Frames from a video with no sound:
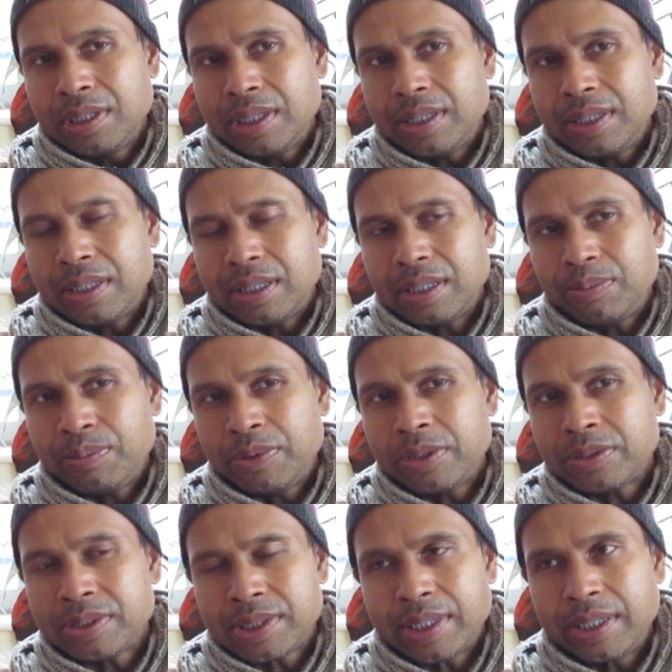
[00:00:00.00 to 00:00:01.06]
And I'm
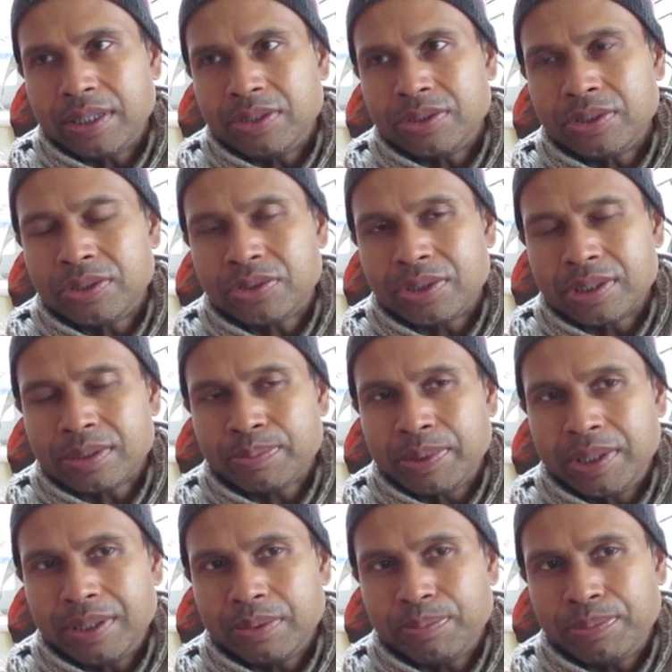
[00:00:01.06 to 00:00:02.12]
not saying you should trust
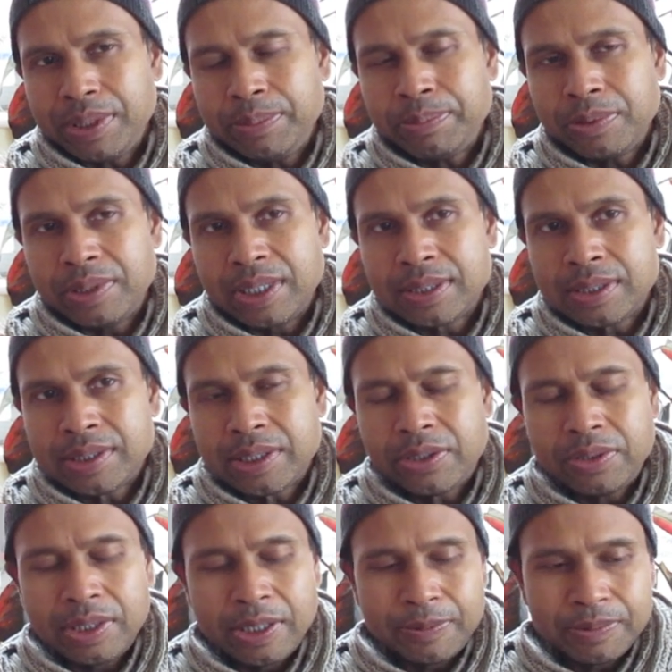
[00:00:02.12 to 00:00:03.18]
pe people
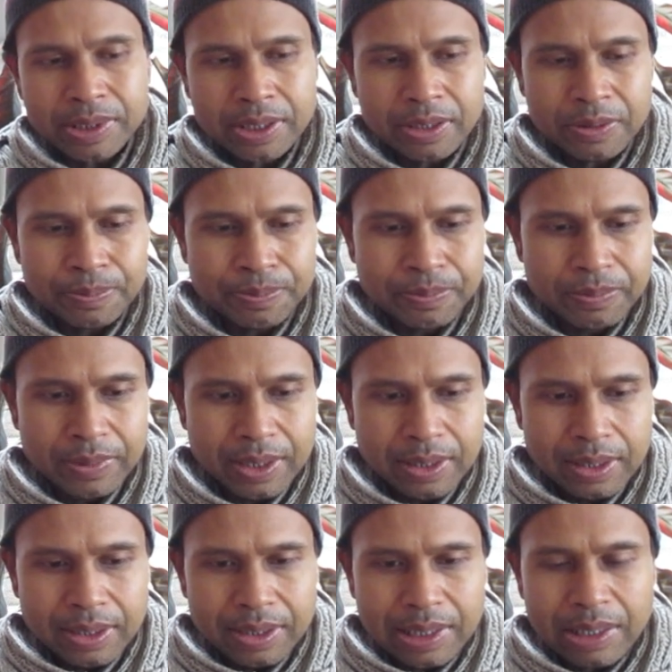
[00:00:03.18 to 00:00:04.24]
necessarily. So
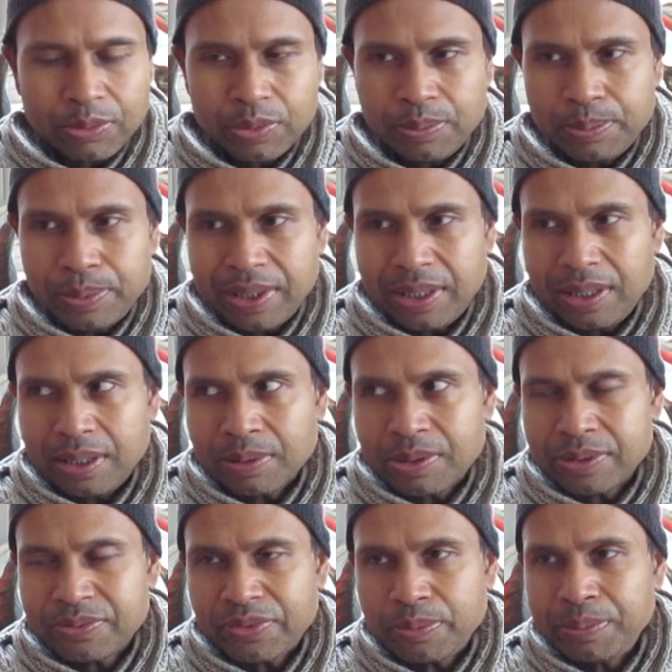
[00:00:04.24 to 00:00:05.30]
that would be,
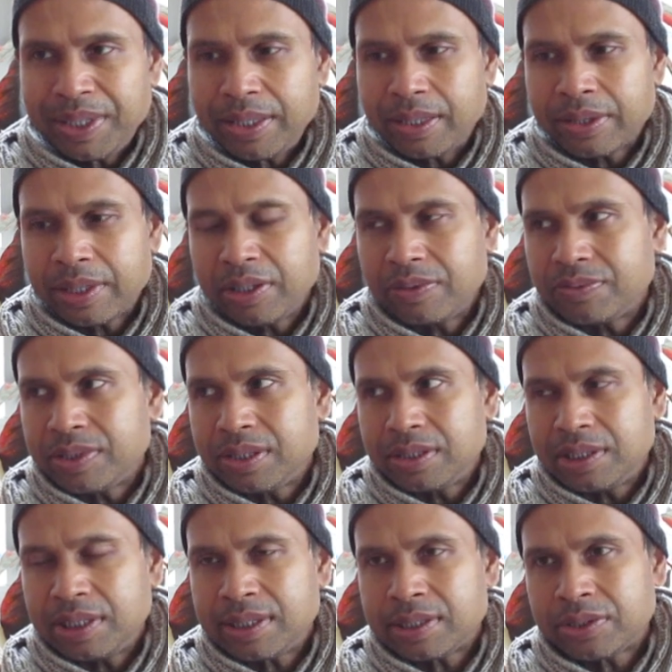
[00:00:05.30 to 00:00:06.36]
because for me, the thing of
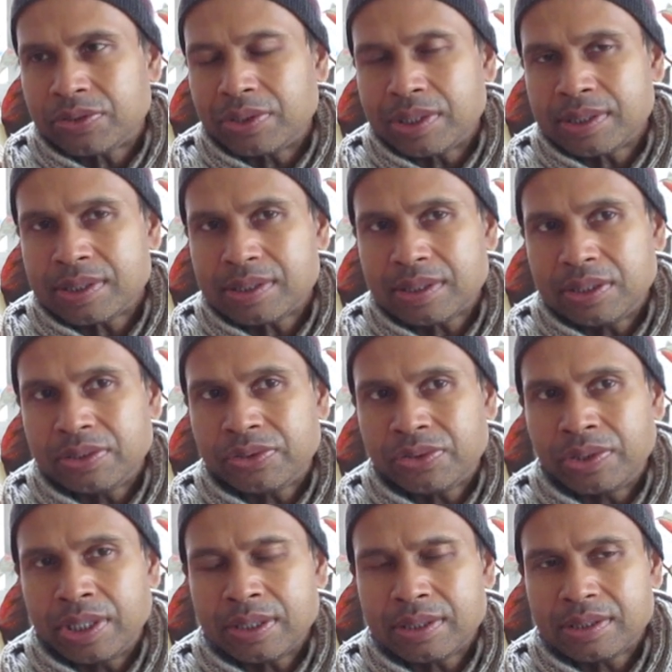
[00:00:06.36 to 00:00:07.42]
distrust and
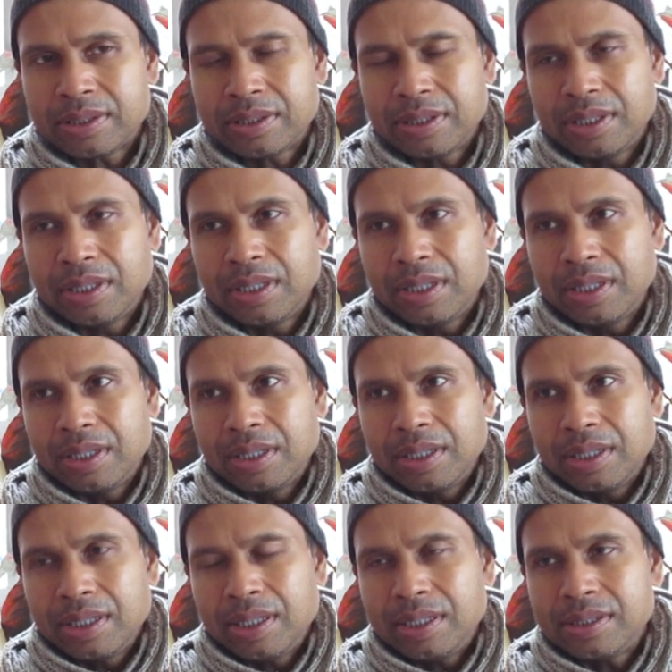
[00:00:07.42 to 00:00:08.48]
trust
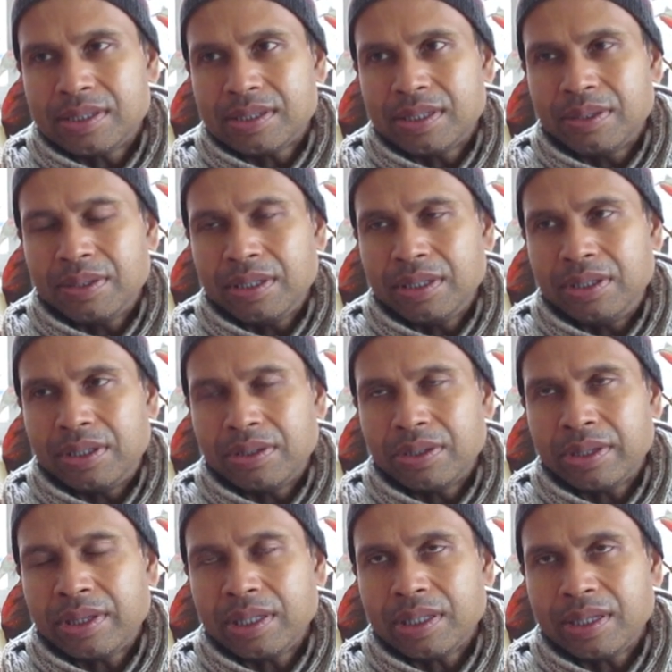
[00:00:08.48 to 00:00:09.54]
is that, you know,
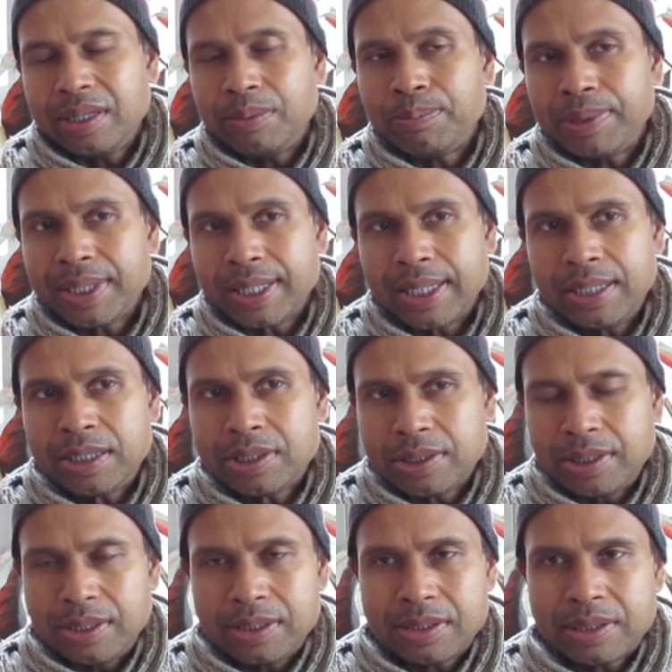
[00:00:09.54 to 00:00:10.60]
I think the
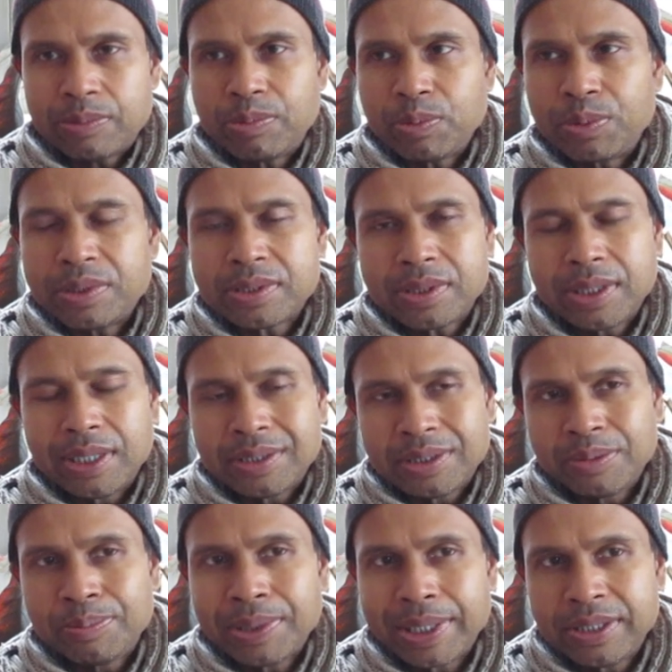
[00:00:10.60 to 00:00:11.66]
implication is someone wants to get
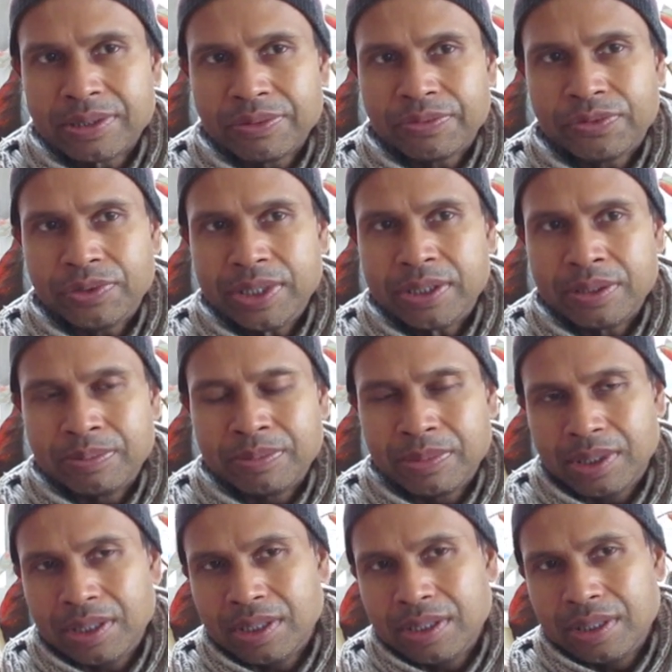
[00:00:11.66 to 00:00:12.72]
to a place of freedom.
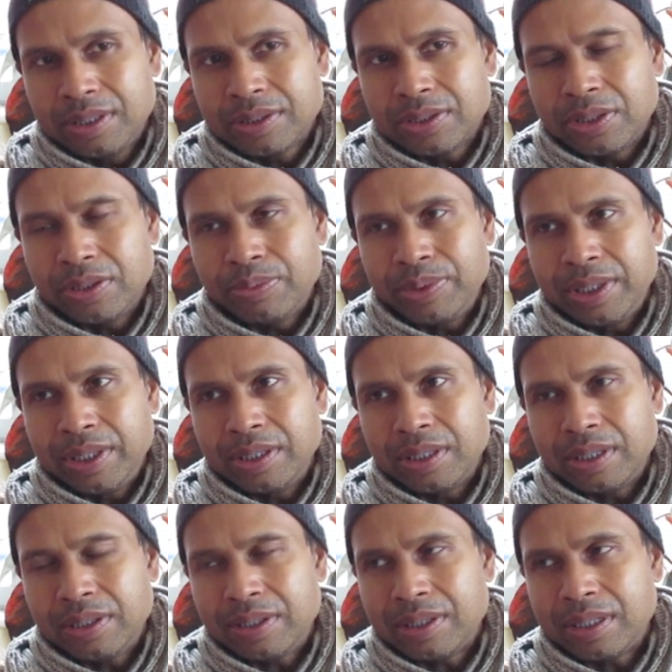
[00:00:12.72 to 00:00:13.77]
So, I mean,
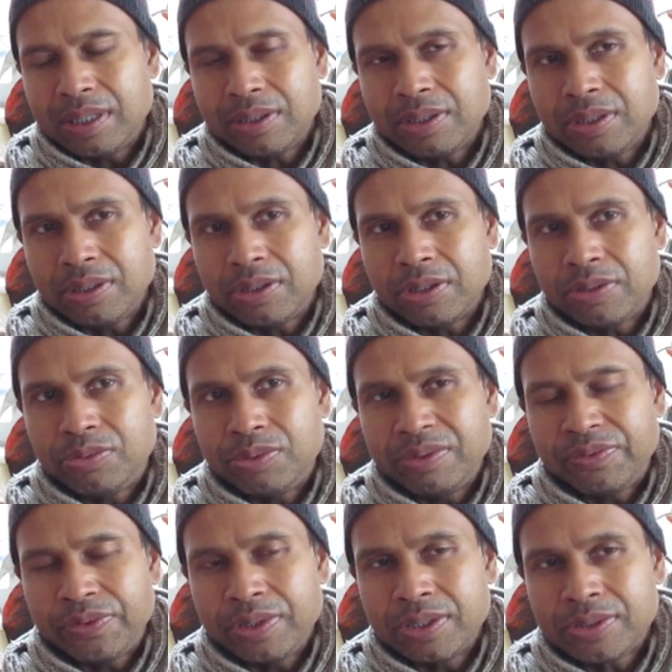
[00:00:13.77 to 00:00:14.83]
and, and God
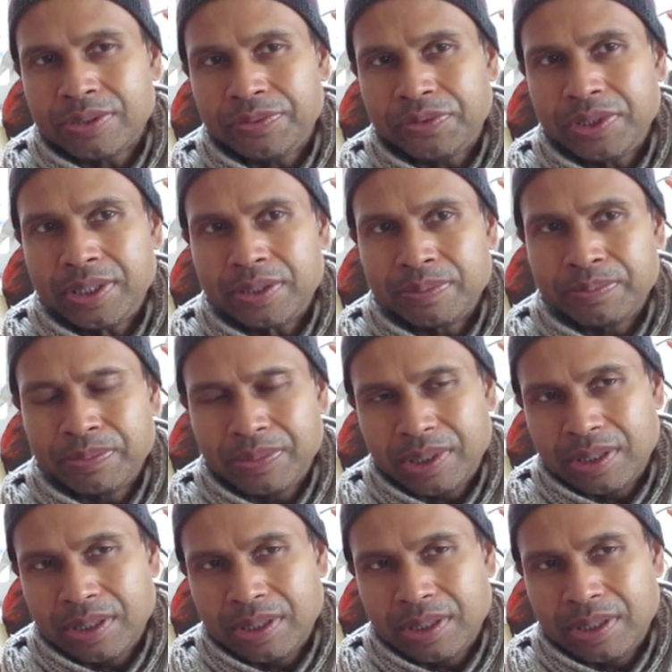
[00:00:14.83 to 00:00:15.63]
refers to freedom